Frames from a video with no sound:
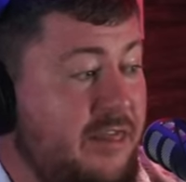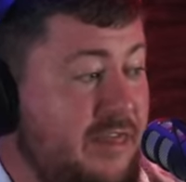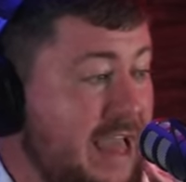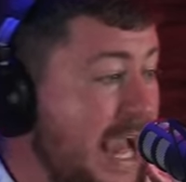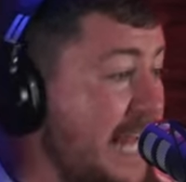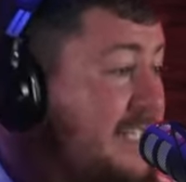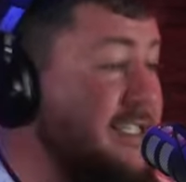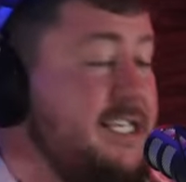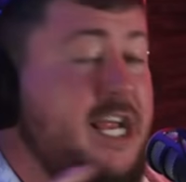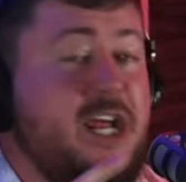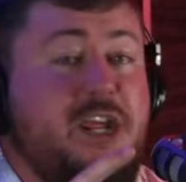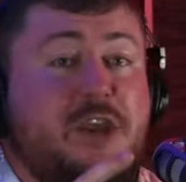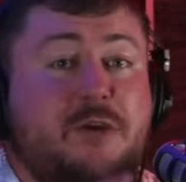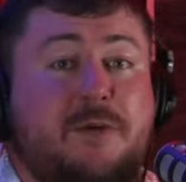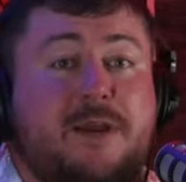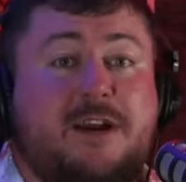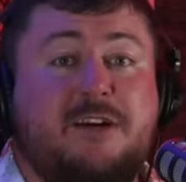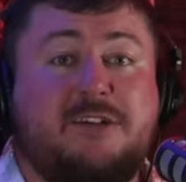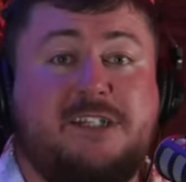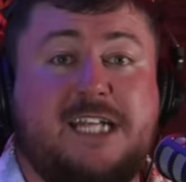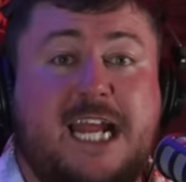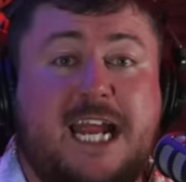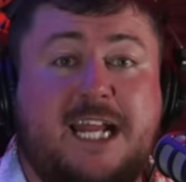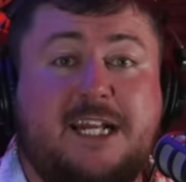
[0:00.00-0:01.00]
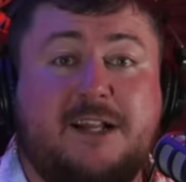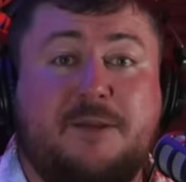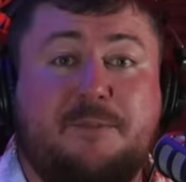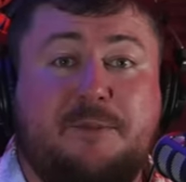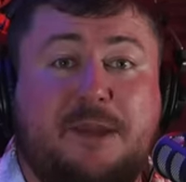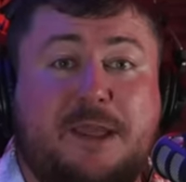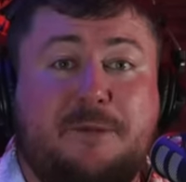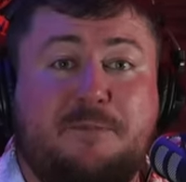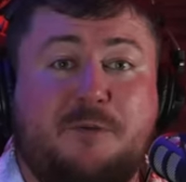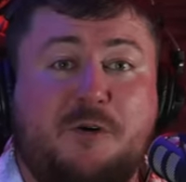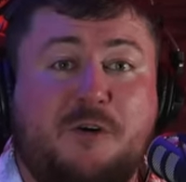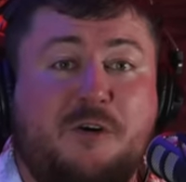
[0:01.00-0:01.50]
That's how you entertain the
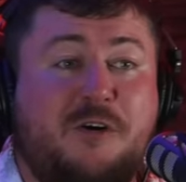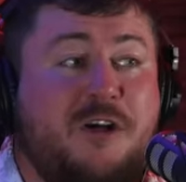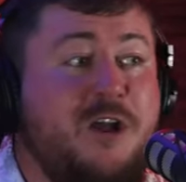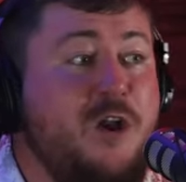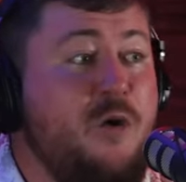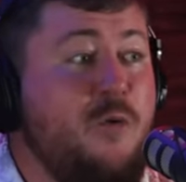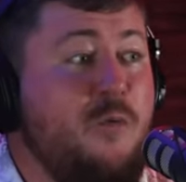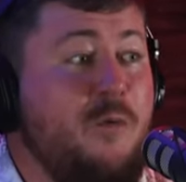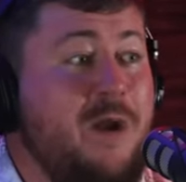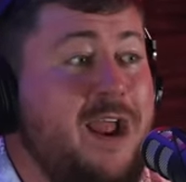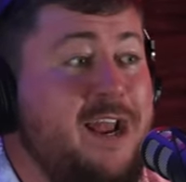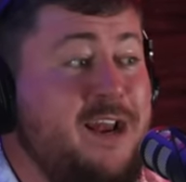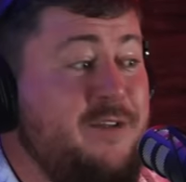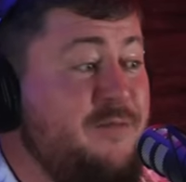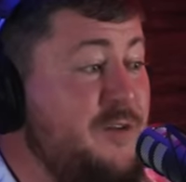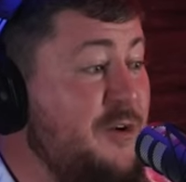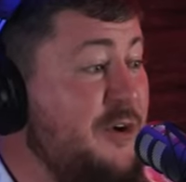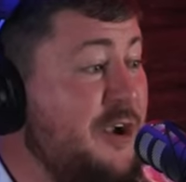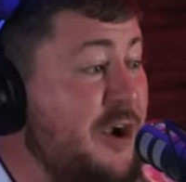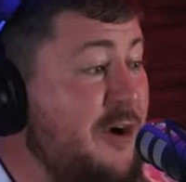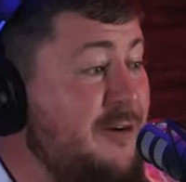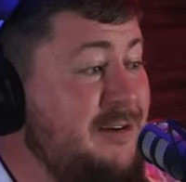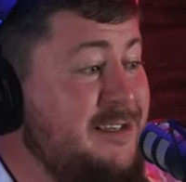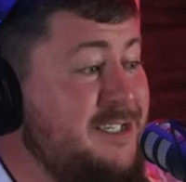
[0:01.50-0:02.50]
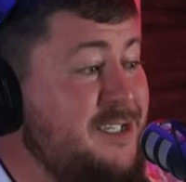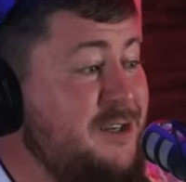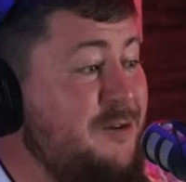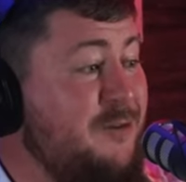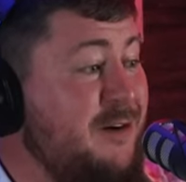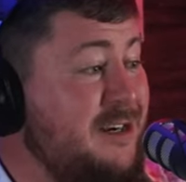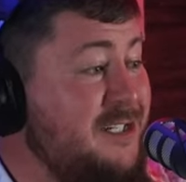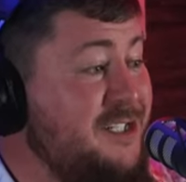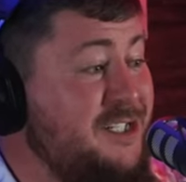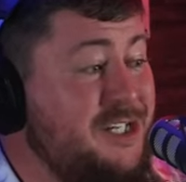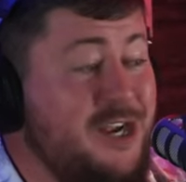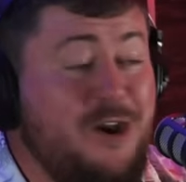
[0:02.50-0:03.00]
people, when if you go
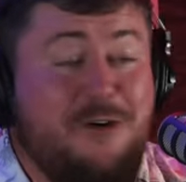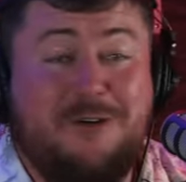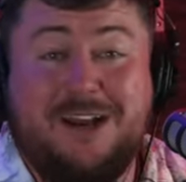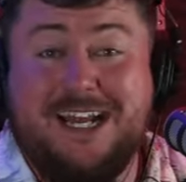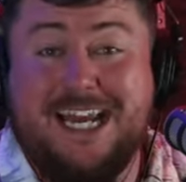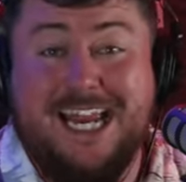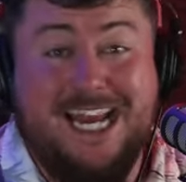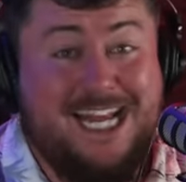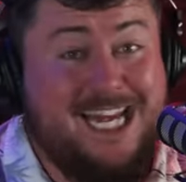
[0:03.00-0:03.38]
to a show in